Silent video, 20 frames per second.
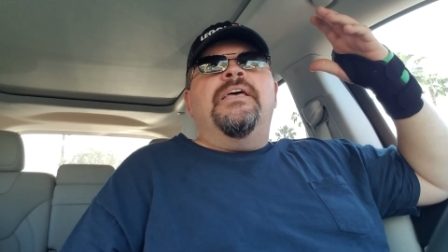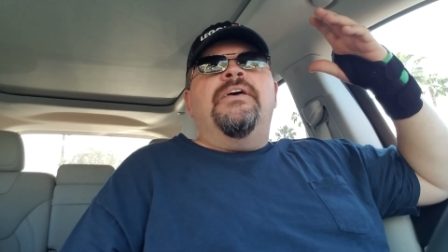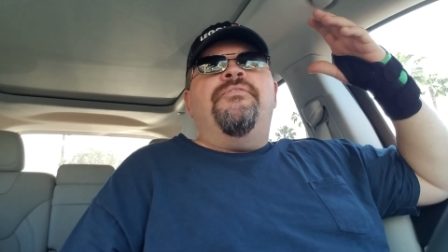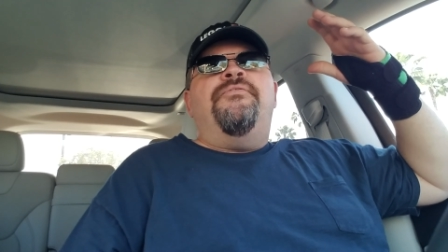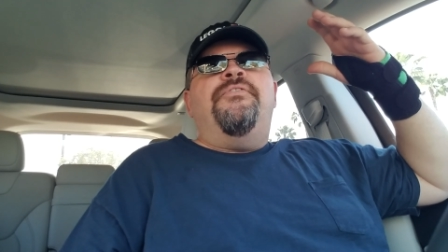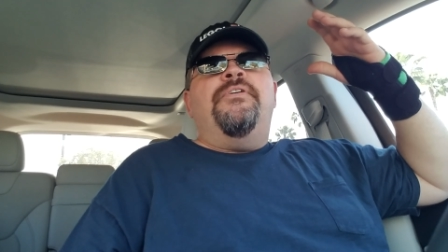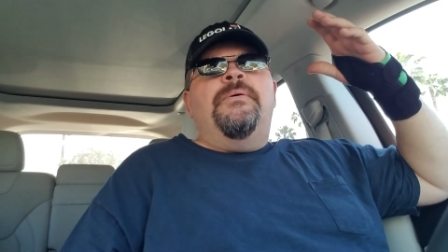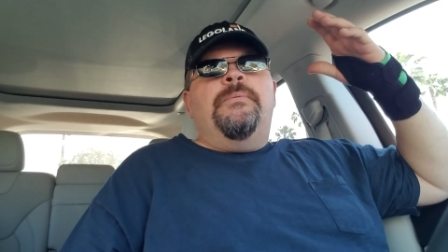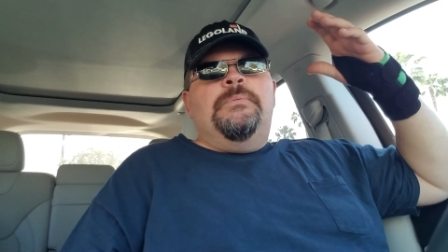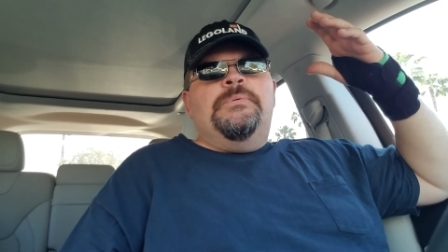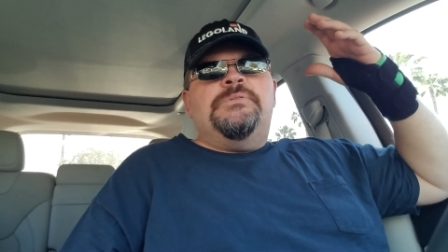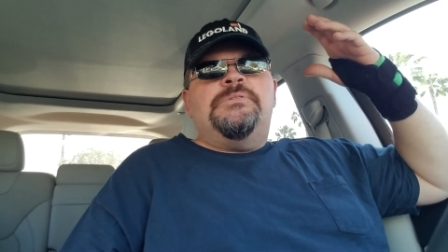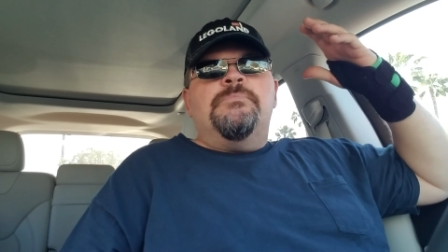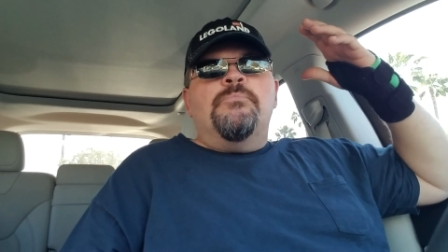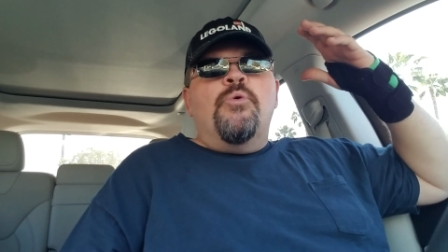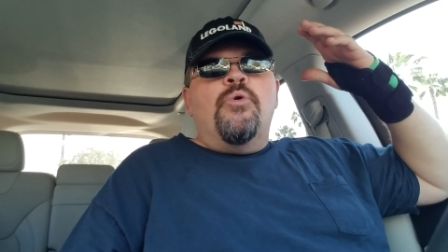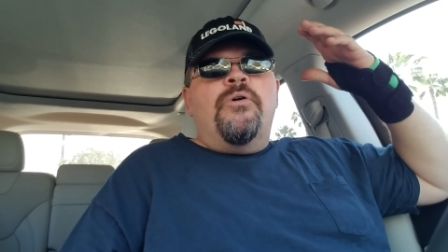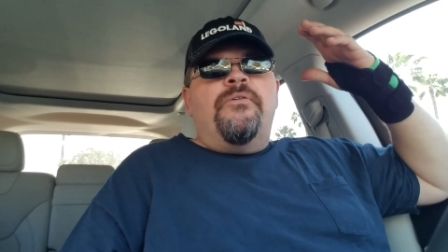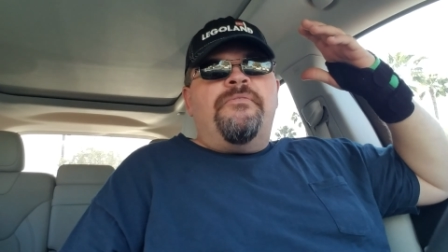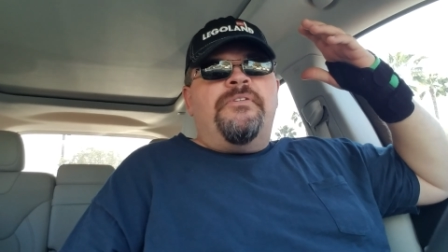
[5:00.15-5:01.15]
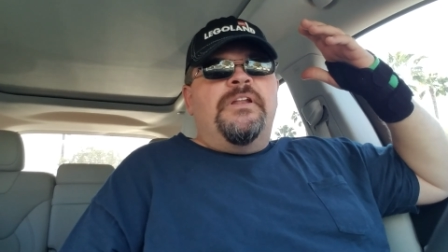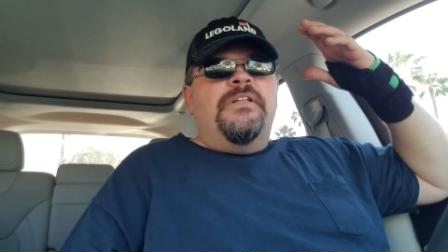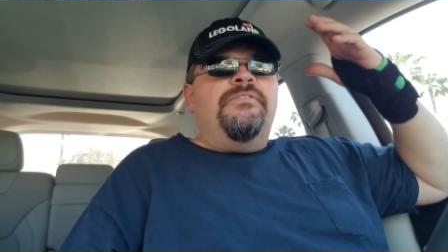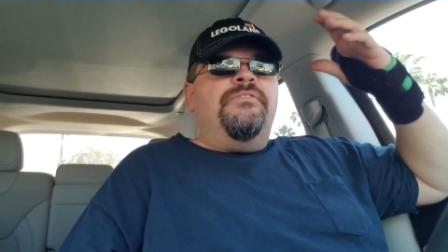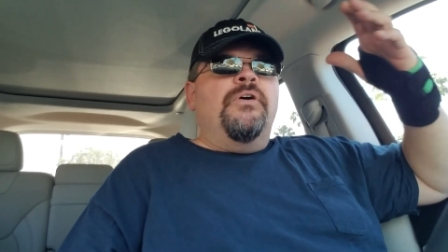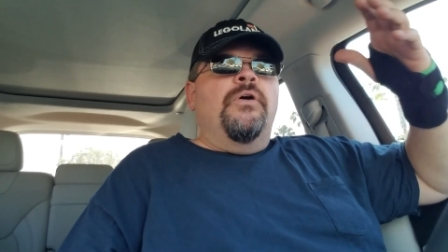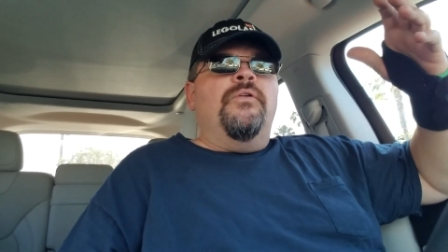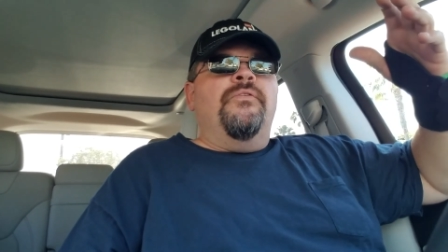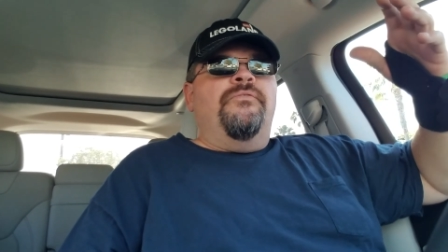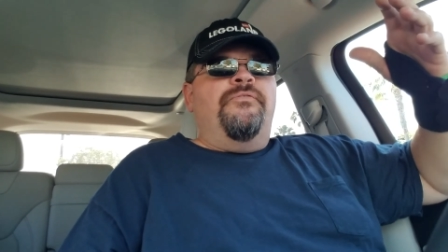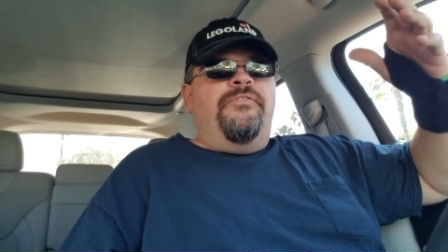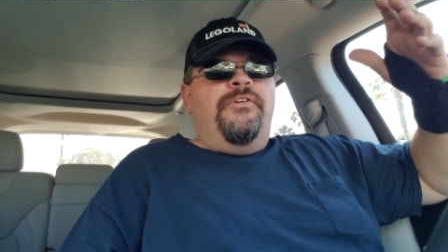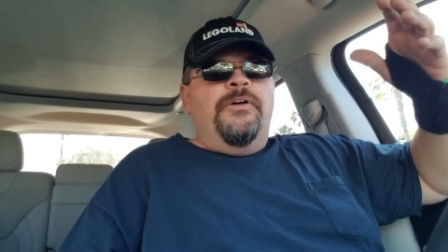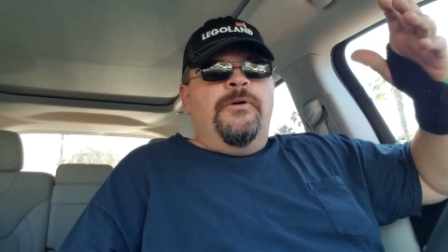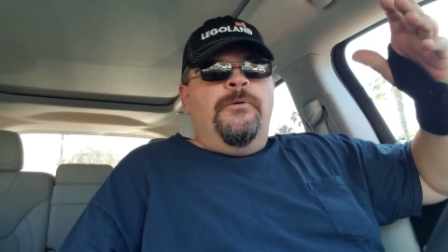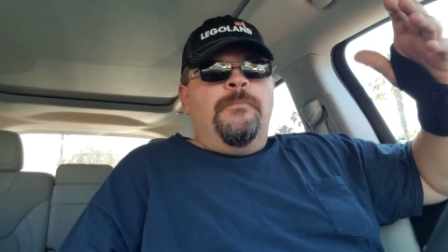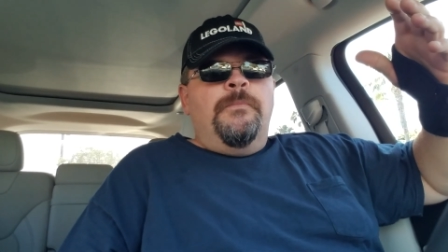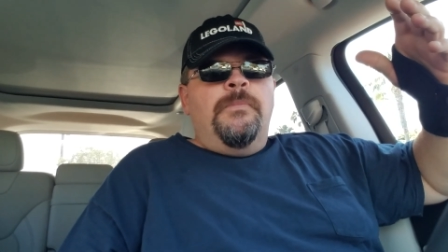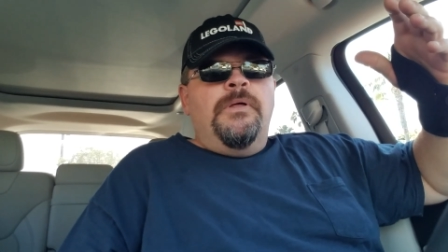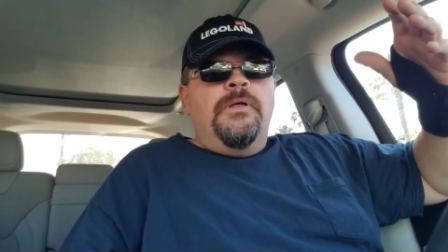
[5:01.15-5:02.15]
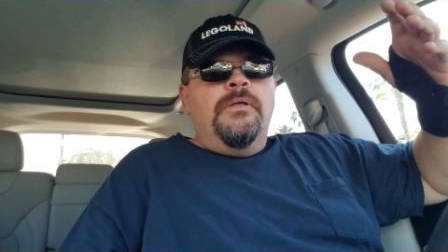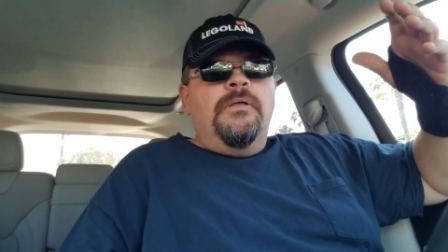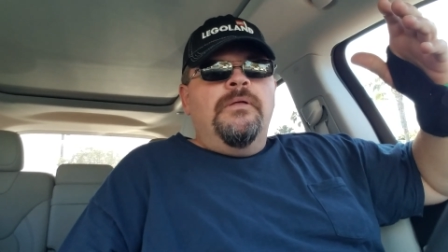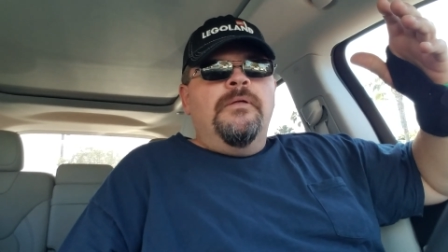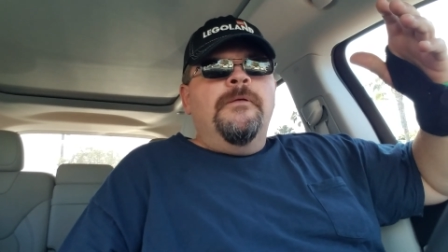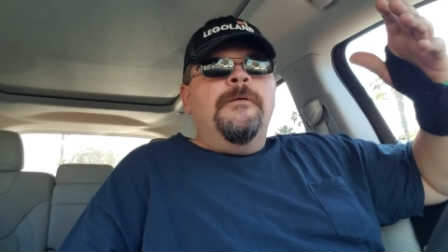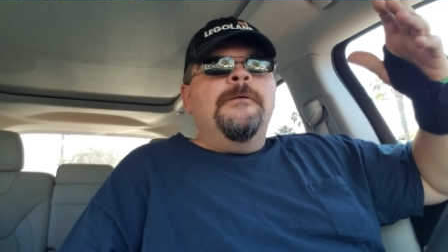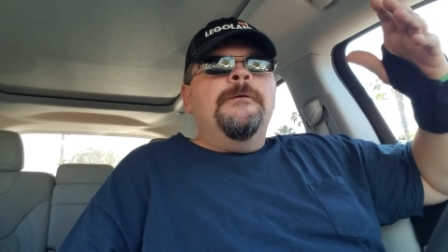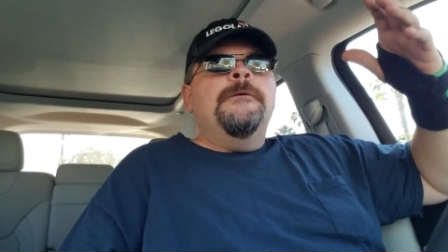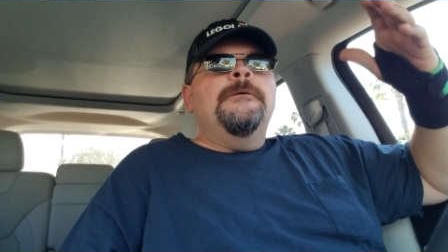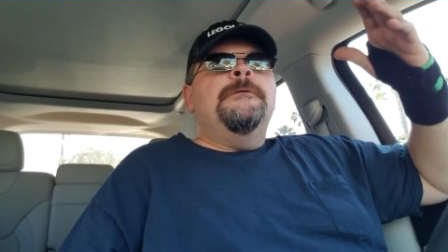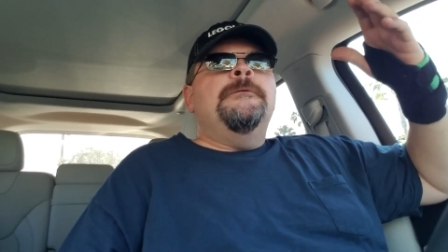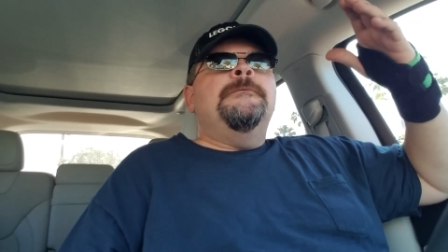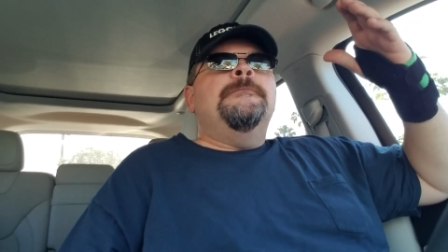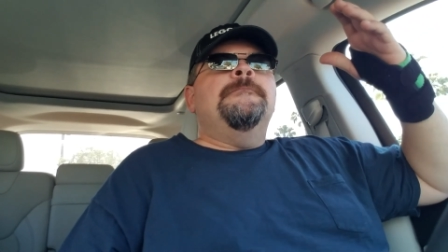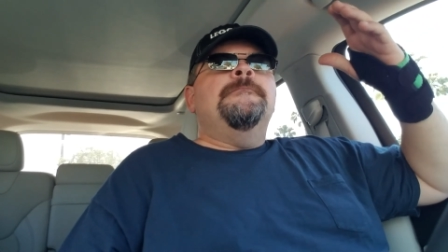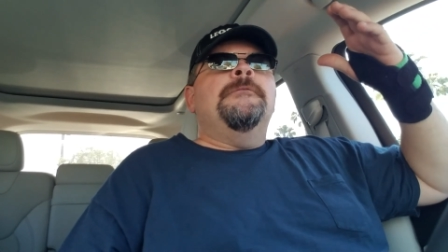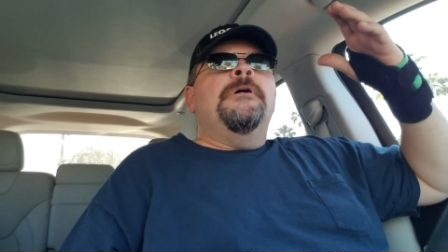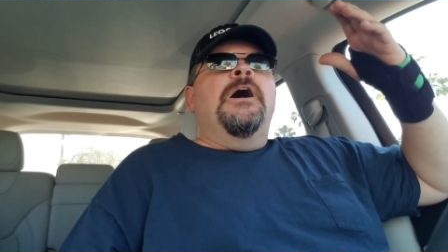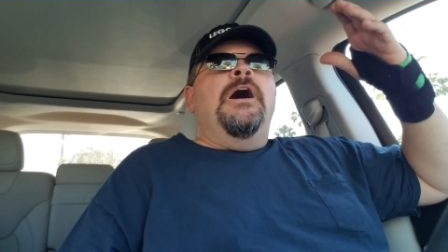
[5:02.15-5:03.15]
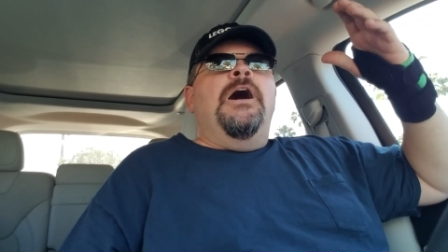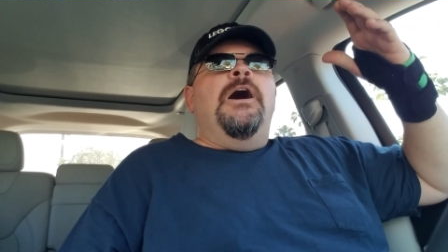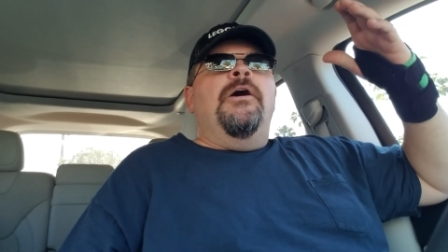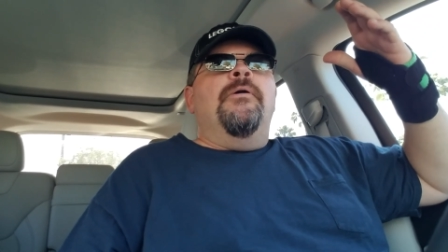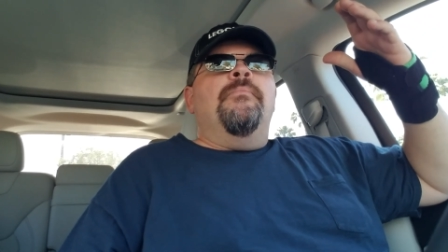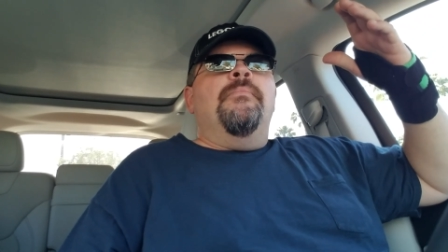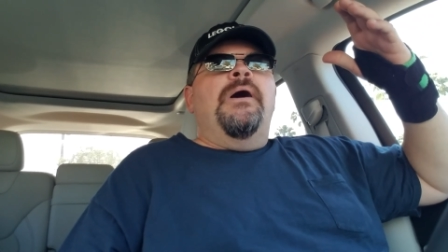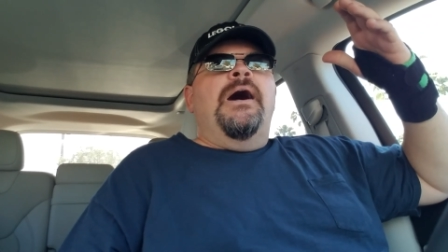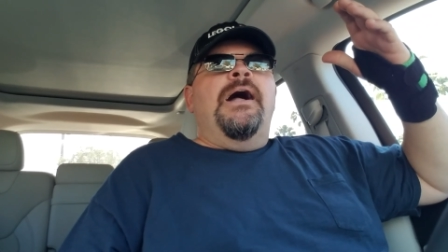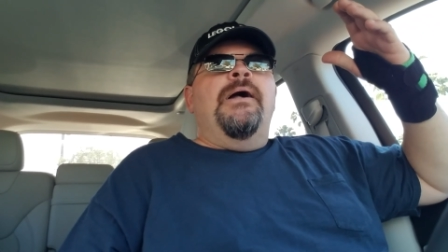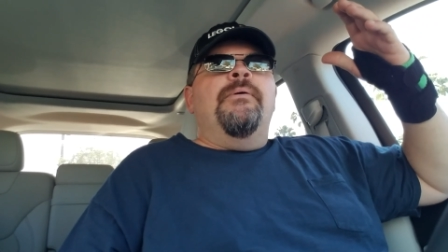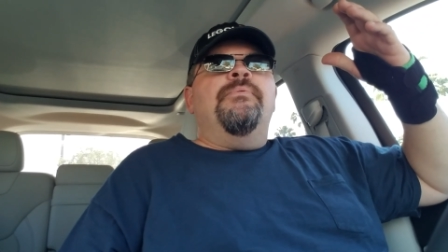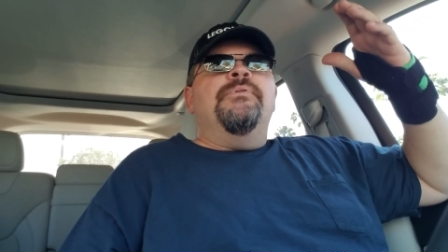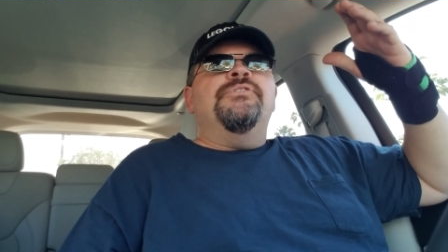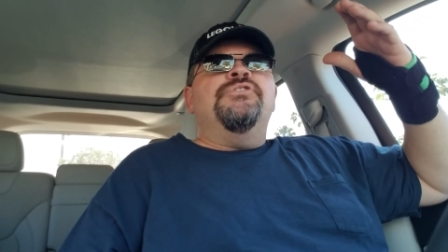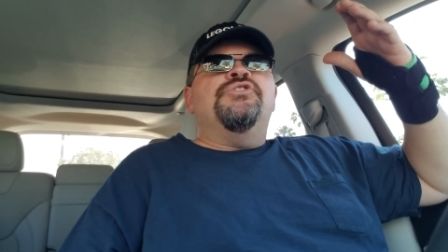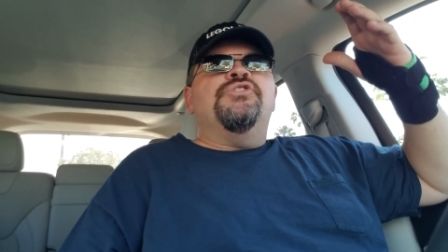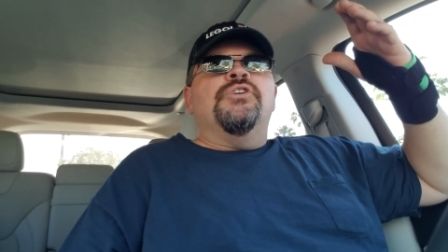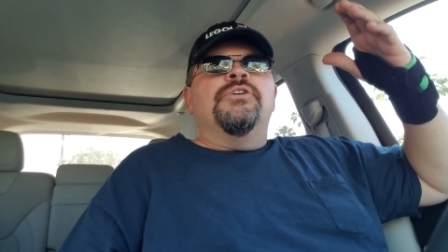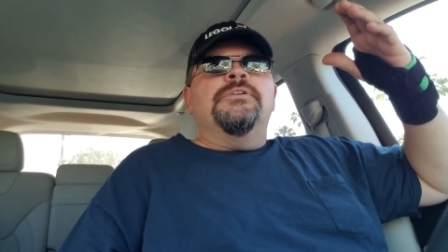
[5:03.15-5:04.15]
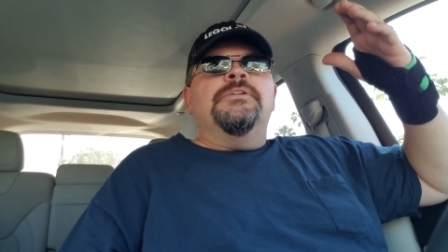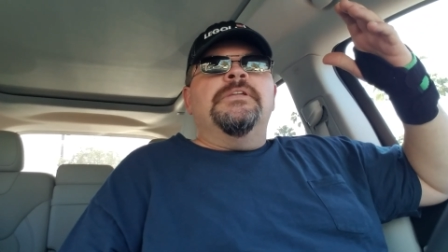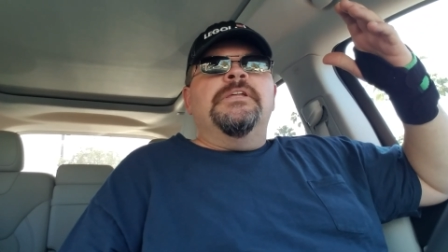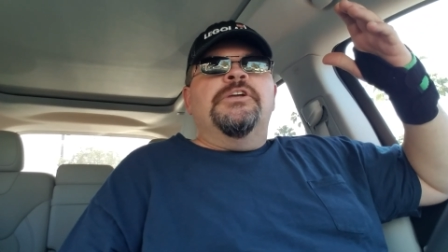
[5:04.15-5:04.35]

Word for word: if it was more of an adult film. Um, I would certainly